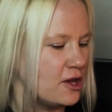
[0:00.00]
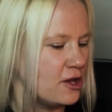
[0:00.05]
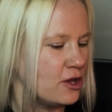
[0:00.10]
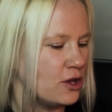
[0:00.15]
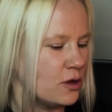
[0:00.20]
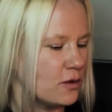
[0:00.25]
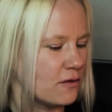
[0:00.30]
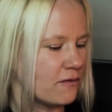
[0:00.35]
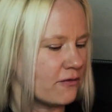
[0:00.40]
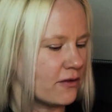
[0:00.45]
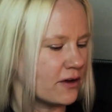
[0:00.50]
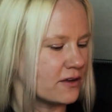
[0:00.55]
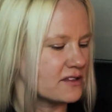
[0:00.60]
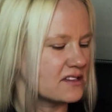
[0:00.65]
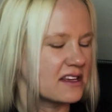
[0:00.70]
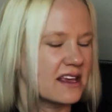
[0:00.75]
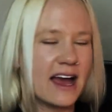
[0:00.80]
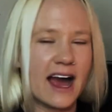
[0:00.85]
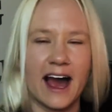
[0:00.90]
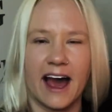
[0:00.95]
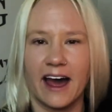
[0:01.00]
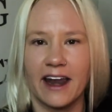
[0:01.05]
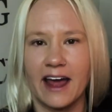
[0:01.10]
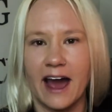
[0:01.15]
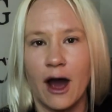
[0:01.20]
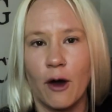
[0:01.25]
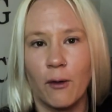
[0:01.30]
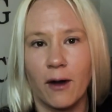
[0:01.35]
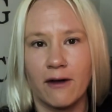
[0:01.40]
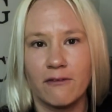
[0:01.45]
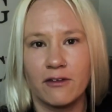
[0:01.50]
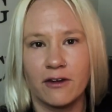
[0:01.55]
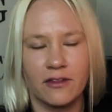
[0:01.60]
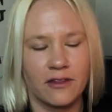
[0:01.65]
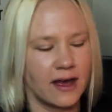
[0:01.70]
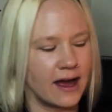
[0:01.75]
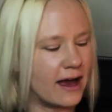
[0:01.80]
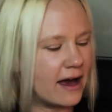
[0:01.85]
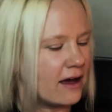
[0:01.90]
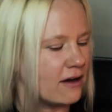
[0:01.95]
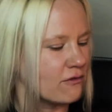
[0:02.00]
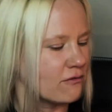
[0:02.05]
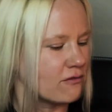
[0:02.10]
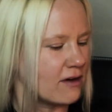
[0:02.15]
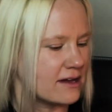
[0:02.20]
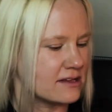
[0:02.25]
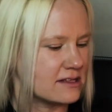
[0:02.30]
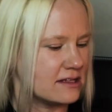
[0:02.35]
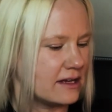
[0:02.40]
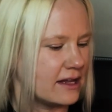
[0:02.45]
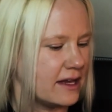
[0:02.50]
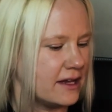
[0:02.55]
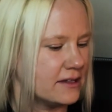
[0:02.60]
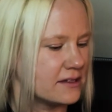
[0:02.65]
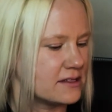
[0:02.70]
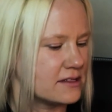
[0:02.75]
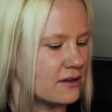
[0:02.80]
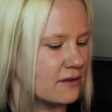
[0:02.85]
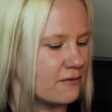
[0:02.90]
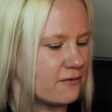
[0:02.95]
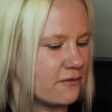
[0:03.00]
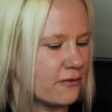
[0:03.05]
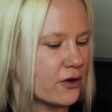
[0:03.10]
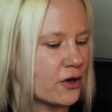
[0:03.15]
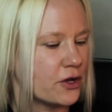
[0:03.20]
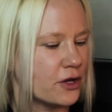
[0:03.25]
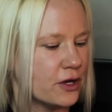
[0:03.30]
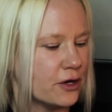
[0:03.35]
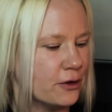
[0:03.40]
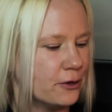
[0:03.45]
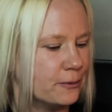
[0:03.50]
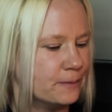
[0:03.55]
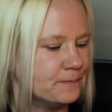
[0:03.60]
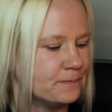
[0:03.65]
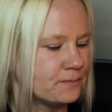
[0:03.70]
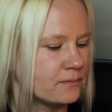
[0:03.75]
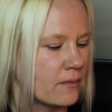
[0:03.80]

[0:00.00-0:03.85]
Universe, God, however that resonates for you.